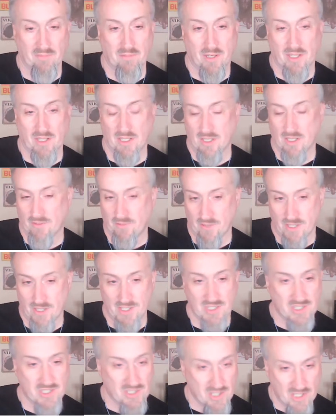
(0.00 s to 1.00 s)
But if
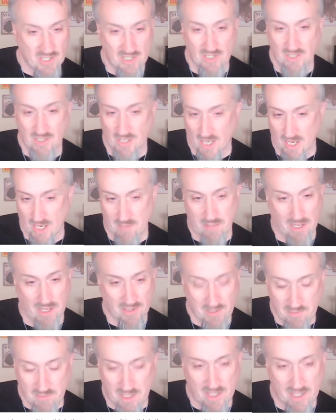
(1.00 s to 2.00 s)
it's not
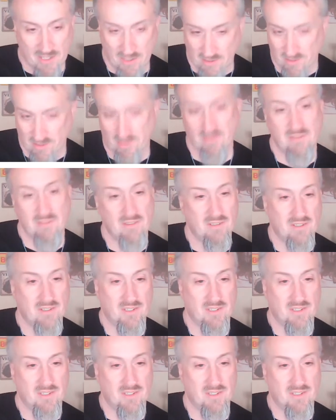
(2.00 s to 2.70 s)
about the medical,